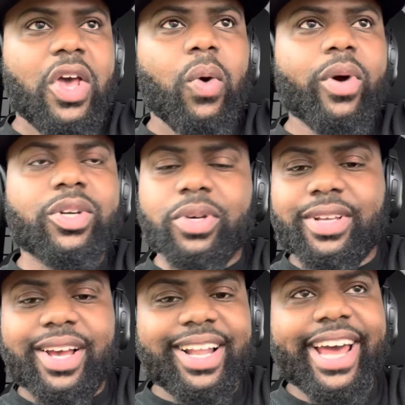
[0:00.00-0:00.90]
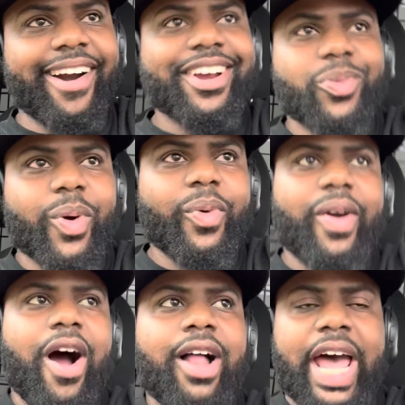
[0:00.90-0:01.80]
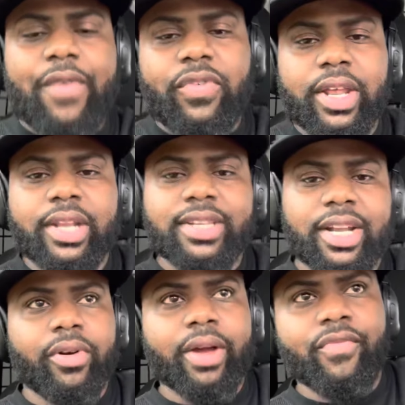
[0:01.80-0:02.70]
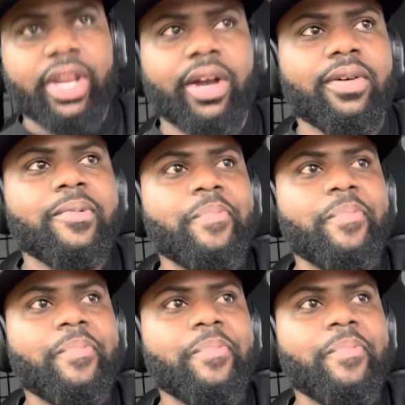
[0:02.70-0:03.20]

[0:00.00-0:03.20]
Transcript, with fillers: which was hilarious when we were all laughing in the Telegram video.